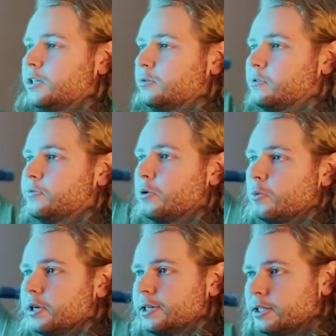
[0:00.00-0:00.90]
So a full
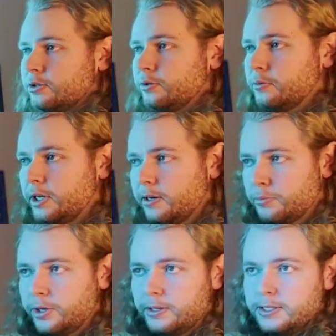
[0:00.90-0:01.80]
one is you kind of
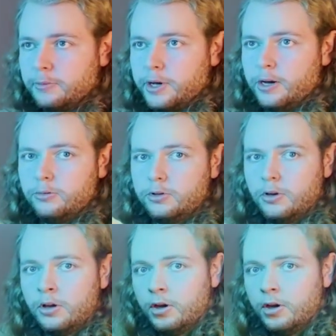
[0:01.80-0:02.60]
bring the tip out